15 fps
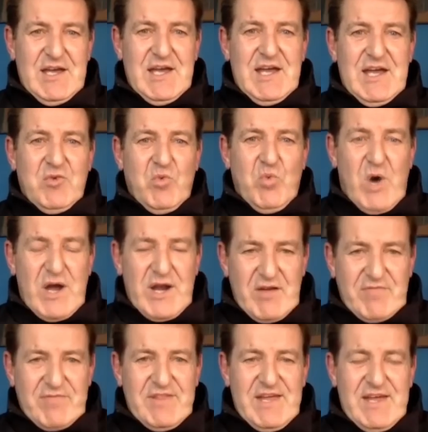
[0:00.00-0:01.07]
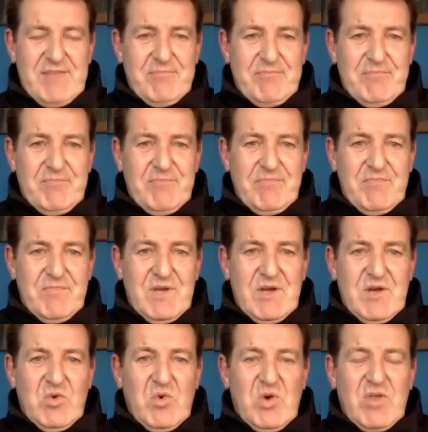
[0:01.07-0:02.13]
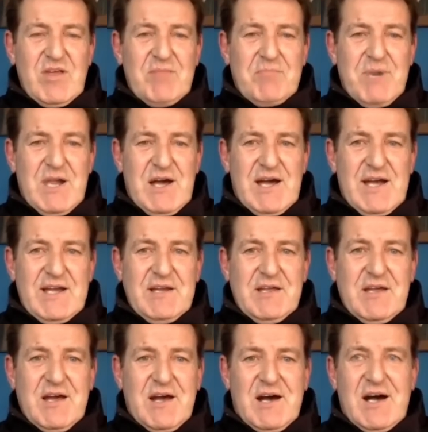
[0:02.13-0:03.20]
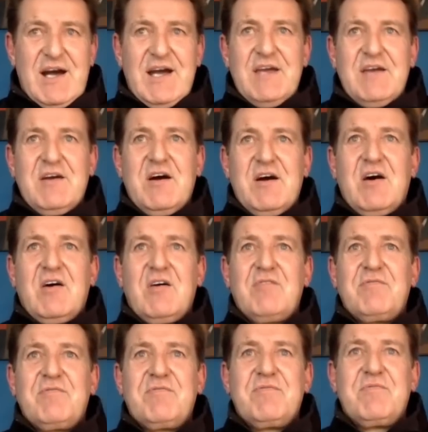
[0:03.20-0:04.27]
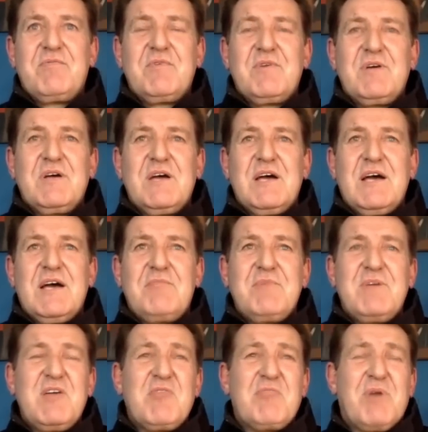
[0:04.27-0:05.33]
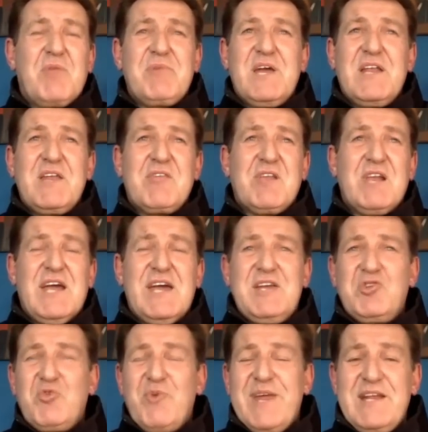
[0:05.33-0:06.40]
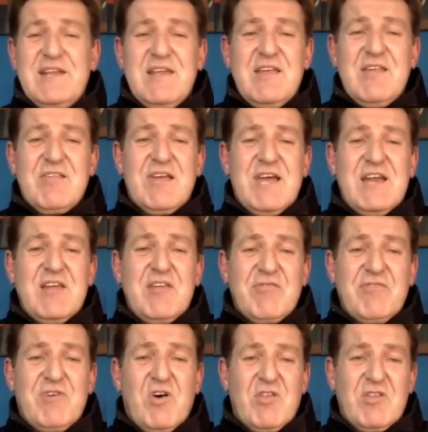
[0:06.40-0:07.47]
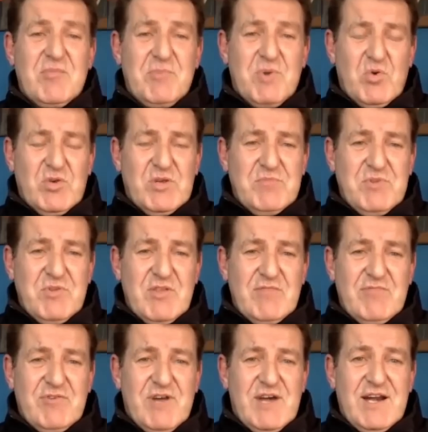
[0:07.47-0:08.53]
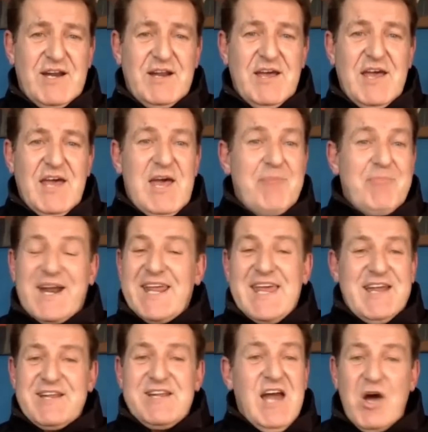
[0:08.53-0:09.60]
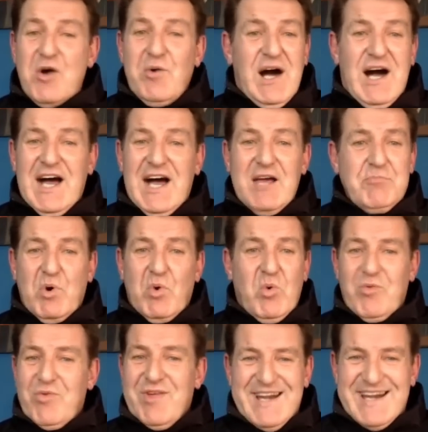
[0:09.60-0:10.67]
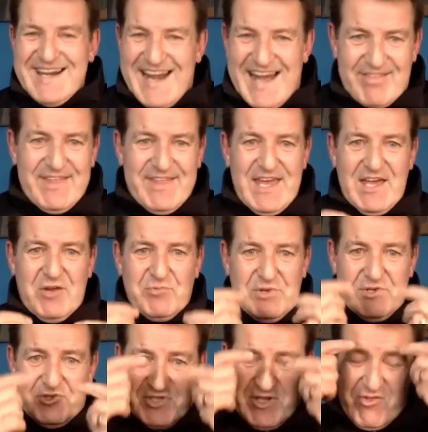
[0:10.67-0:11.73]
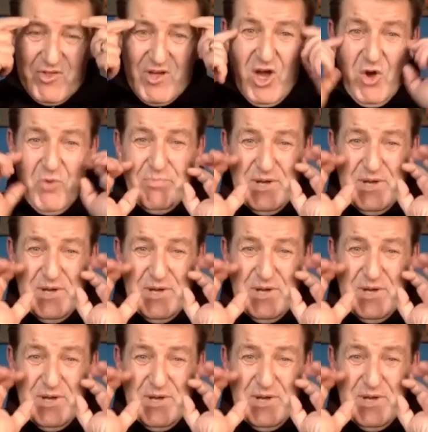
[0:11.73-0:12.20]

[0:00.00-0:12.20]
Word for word: And one of them was a blind guy of um, he's probably in his late 20s and his father brought him to the front but he had no eyeballs nothing it was just oh.